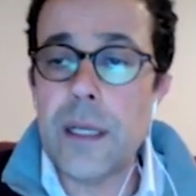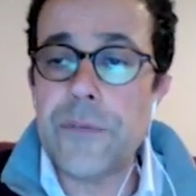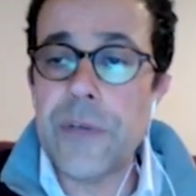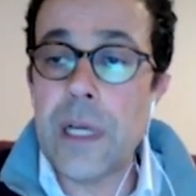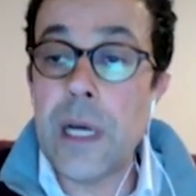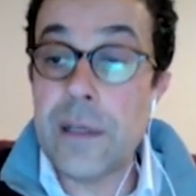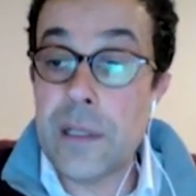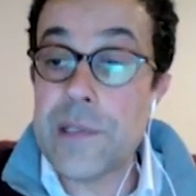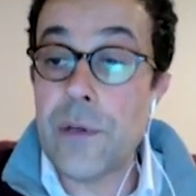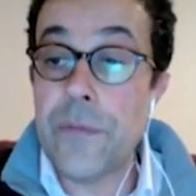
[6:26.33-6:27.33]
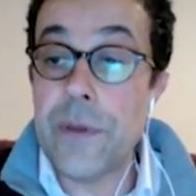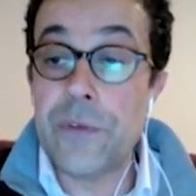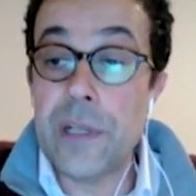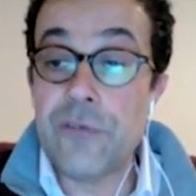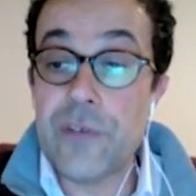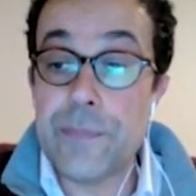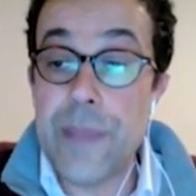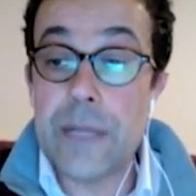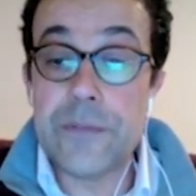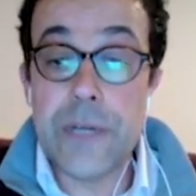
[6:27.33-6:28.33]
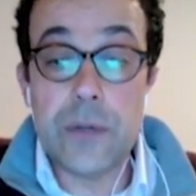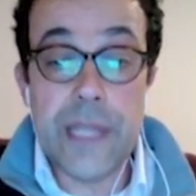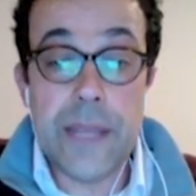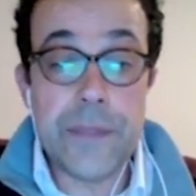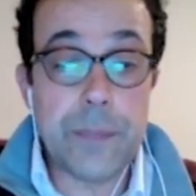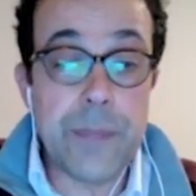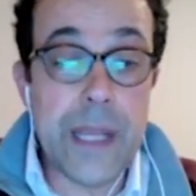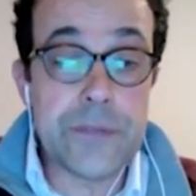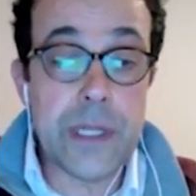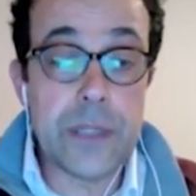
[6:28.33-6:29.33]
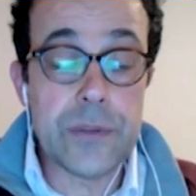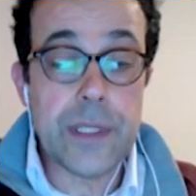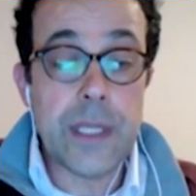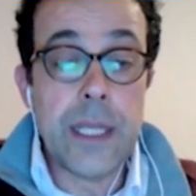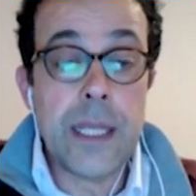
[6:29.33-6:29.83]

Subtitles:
regardless of their religious background, ethnic background.